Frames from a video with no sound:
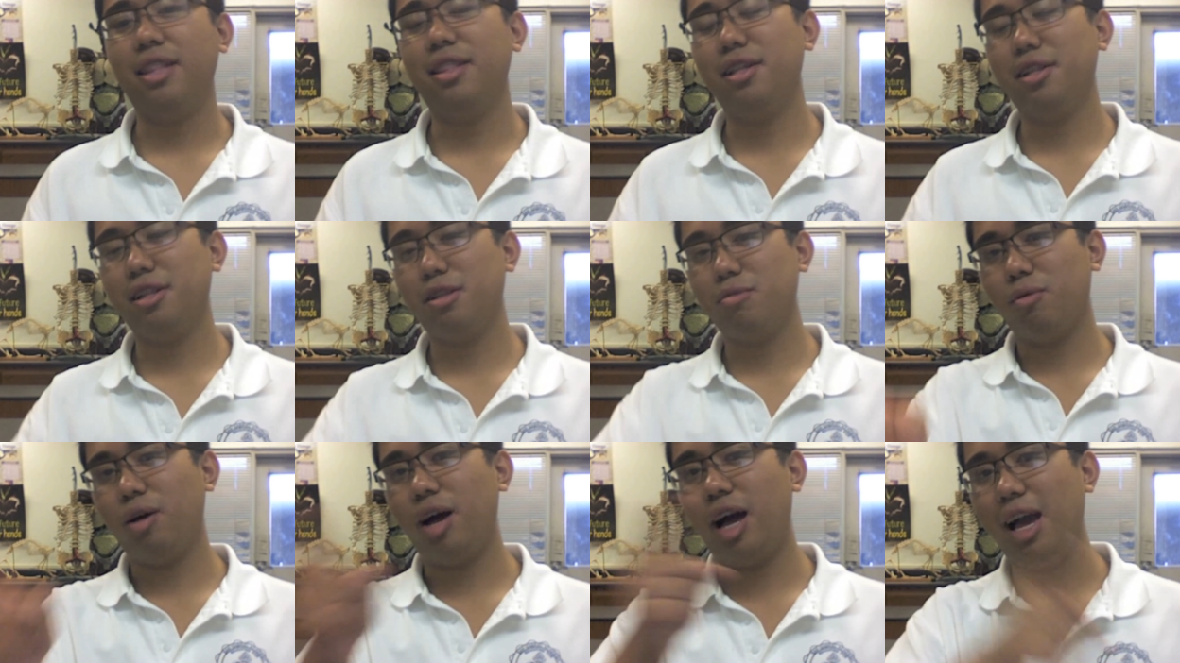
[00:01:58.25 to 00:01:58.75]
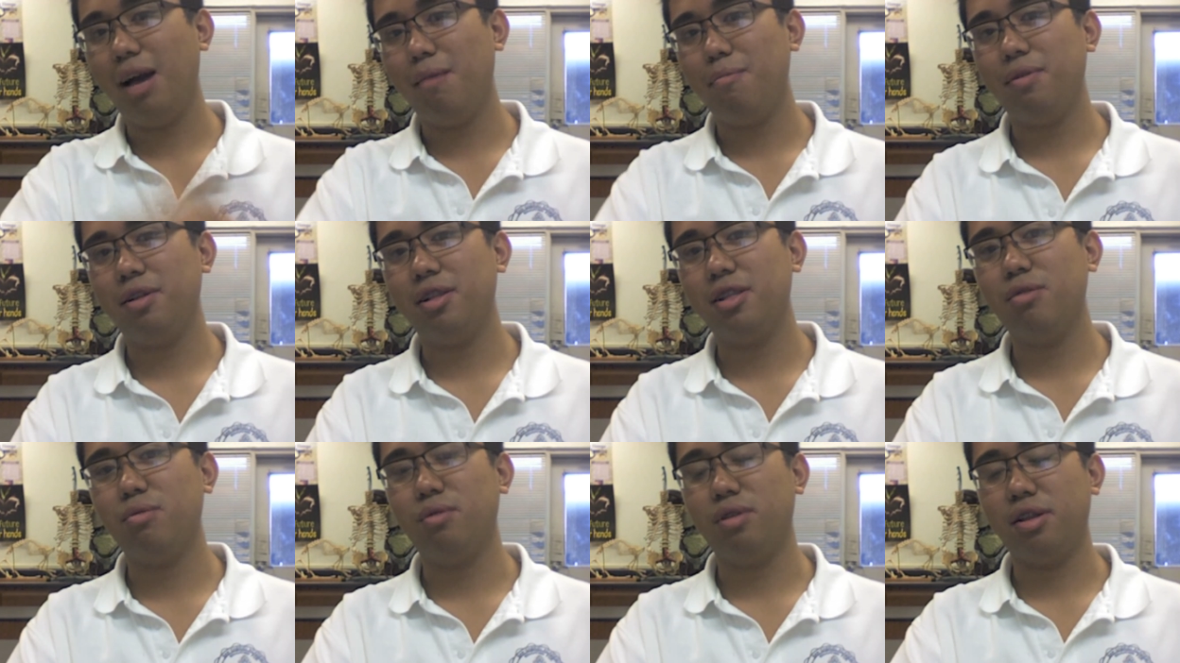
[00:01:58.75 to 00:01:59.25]
And this is what
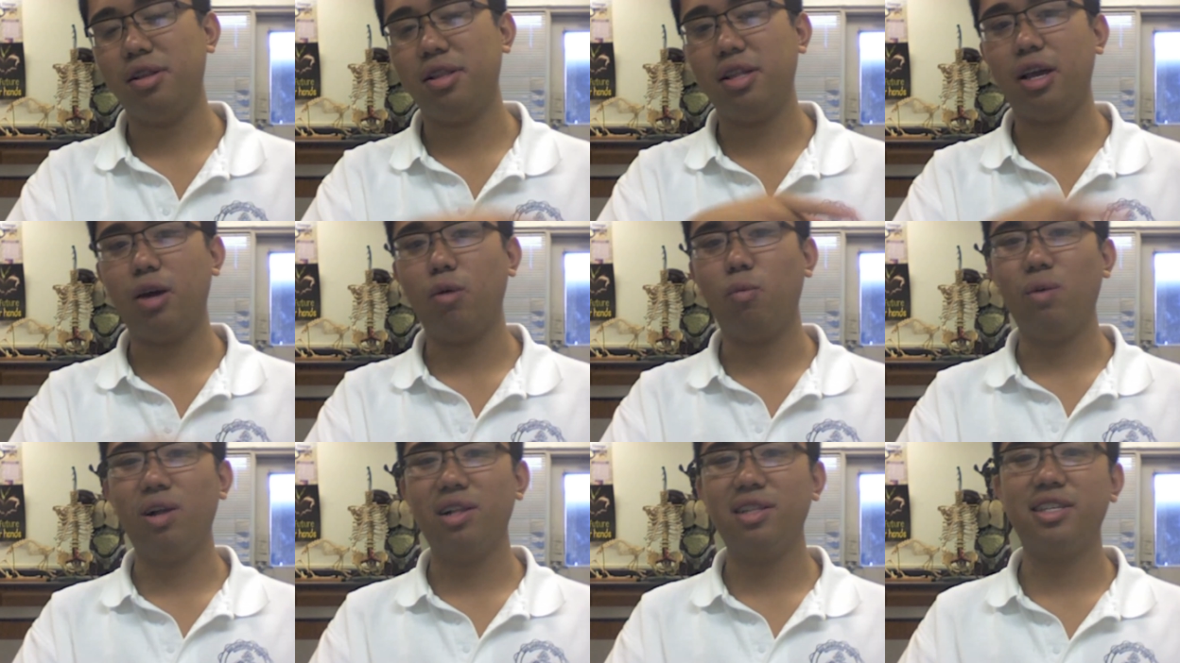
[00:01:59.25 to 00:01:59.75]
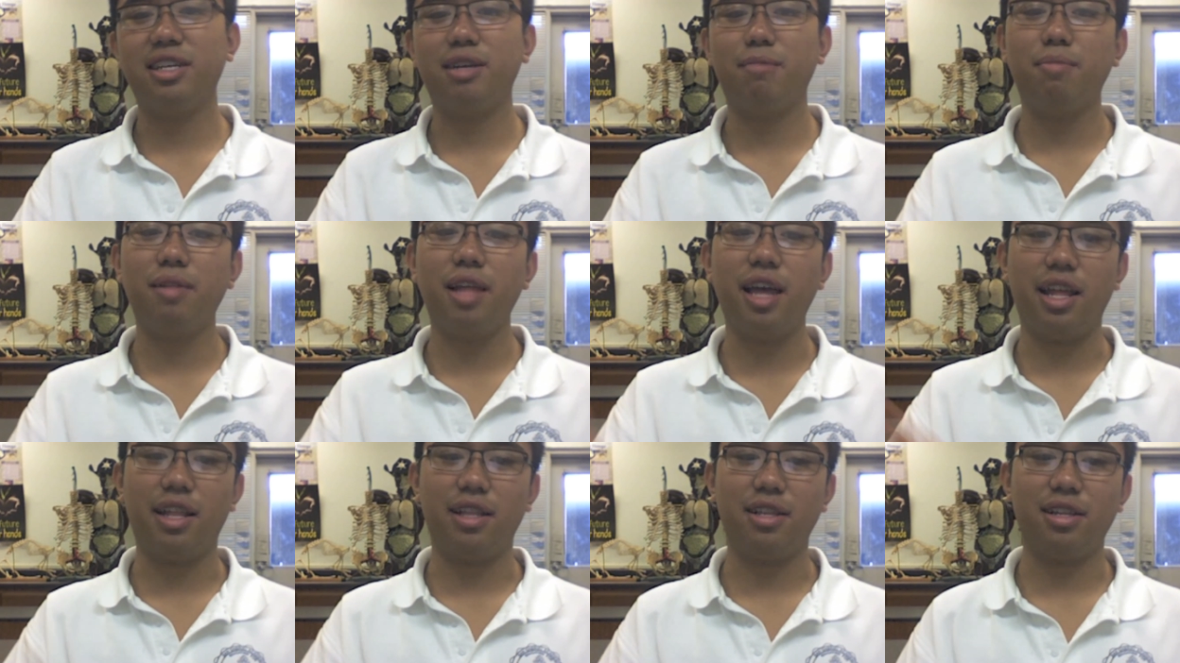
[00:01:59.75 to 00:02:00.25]
happens when you see a
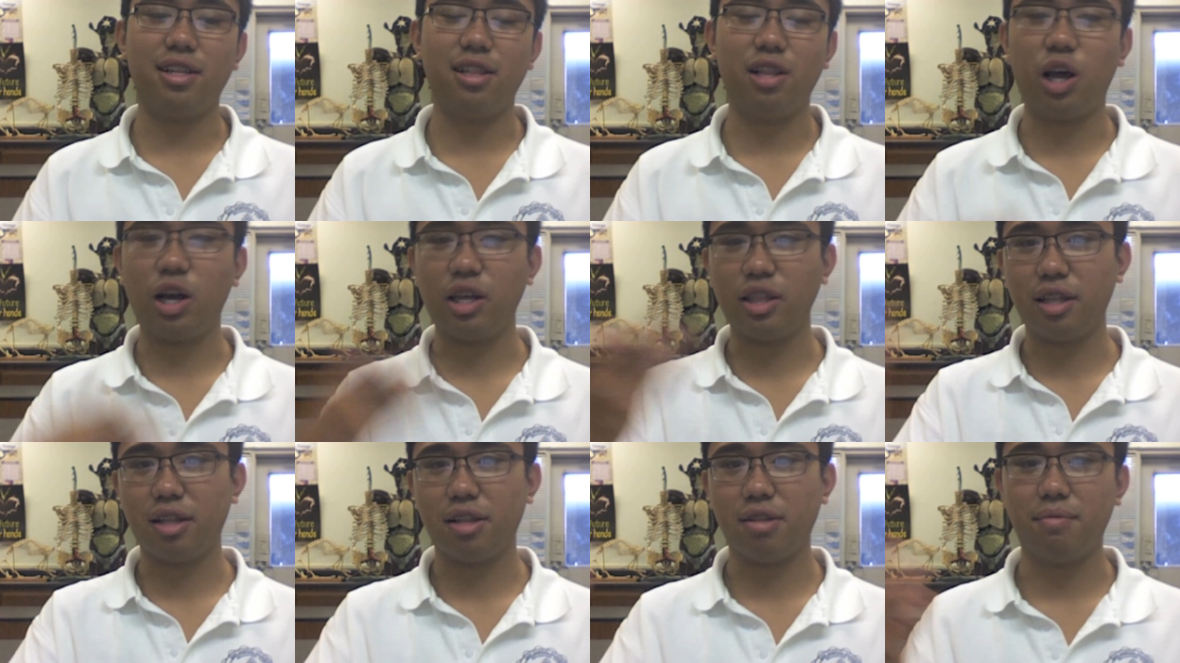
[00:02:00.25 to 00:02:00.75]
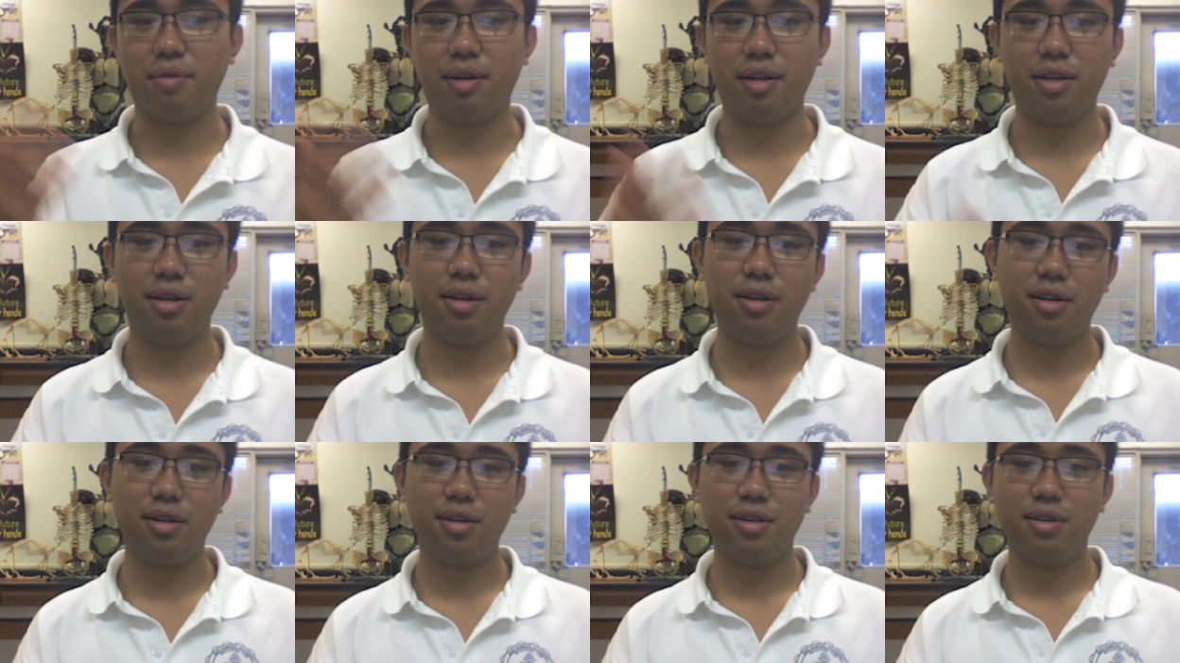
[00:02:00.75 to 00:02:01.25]
wilting plant like this one.